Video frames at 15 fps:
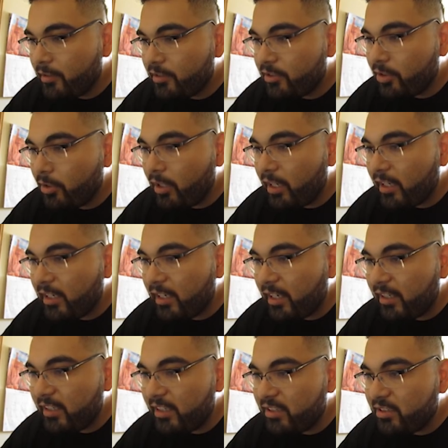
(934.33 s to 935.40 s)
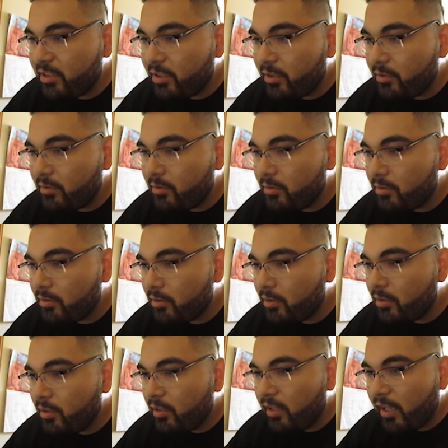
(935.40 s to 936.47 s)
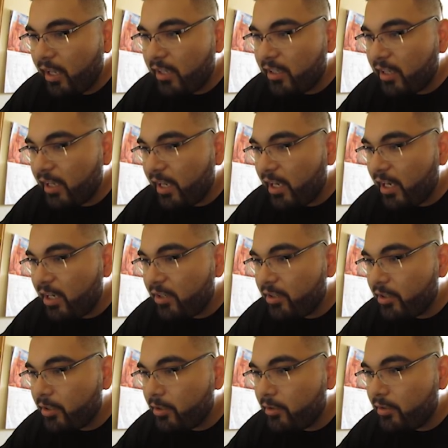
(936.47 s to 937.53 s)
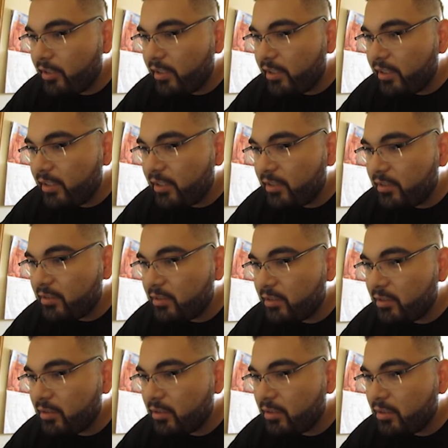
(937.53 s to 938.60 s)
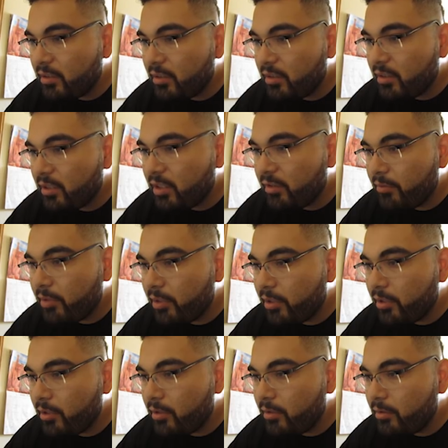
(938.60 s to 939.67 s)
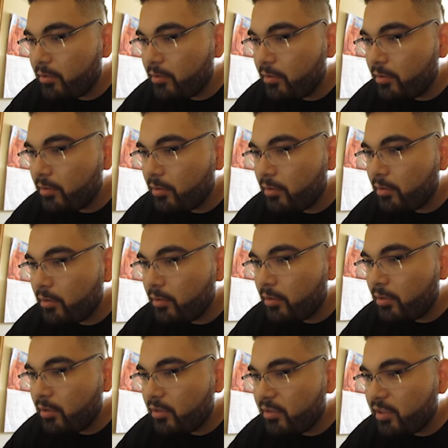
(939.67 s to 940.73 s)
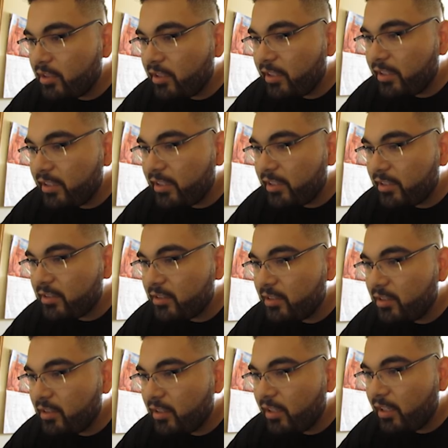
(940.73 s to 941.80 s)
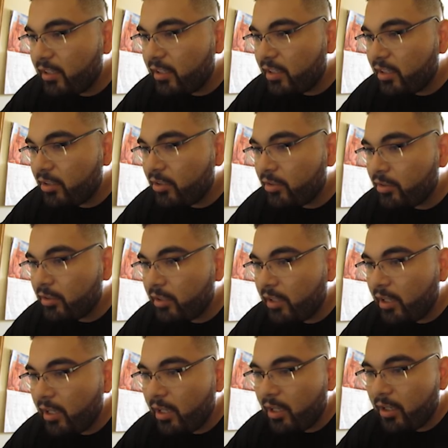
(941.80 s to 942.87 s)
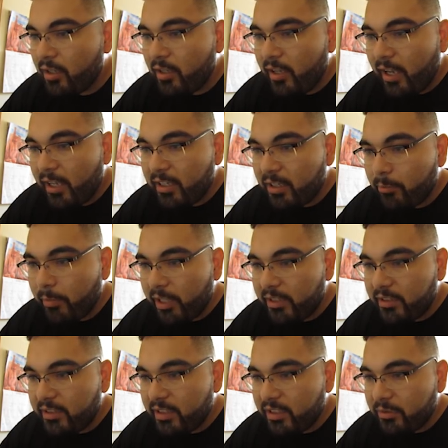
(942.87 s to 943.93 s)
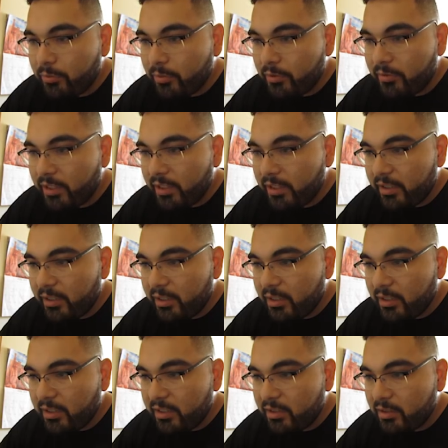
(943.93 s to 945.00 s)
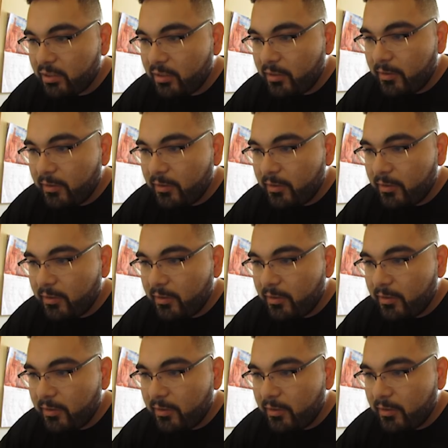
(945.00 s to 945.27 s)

So I click on this node, and the arrow is, there we go. See, here it is. And then that, and then make this one right here. Let's